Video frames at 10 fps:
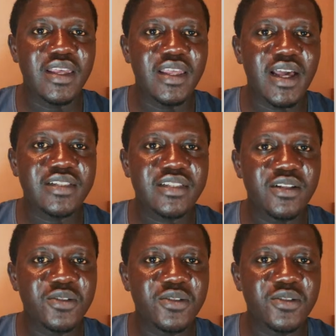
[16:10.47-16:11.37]
At Skill
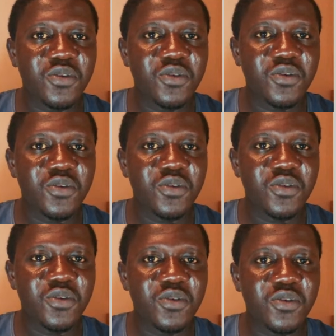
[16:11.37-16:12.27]
247
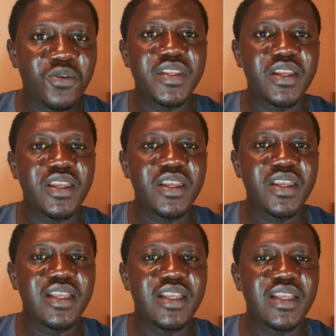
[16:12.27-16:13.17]
Avenue is
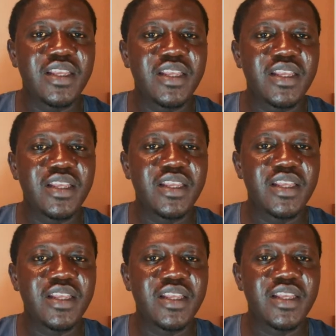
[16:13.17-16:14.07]
a free
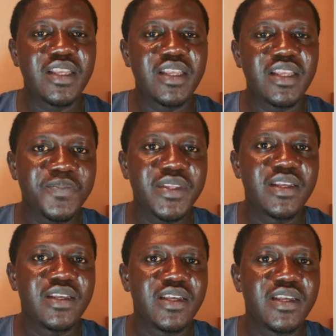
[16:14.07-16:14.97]
tutorial,
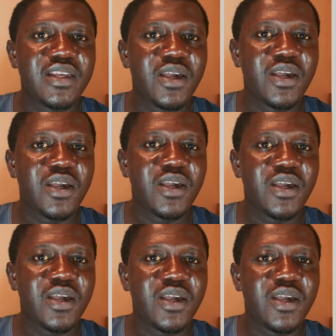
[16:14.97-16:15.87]
and we want to
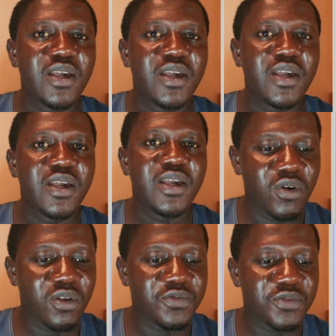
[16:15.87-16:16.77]
explore all
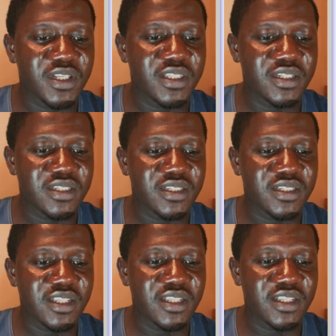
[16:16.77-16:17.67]
free things that